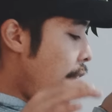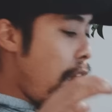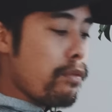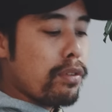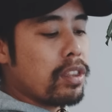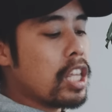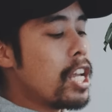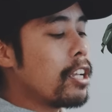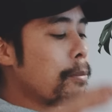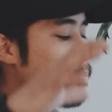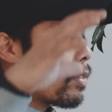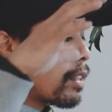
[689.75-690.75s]

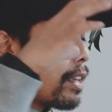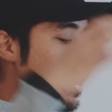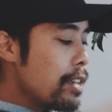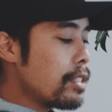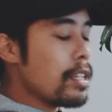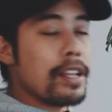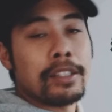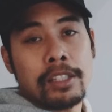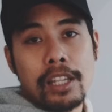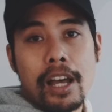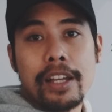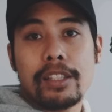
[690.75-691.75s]
Everything is
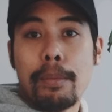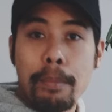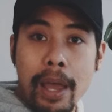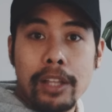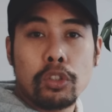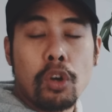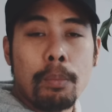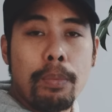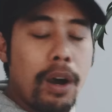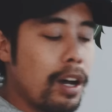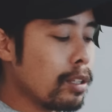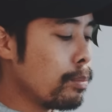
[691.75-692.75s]
inside the main
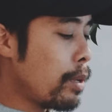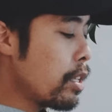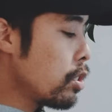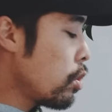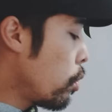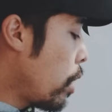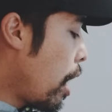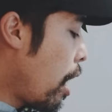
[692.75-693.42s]
compartment, so you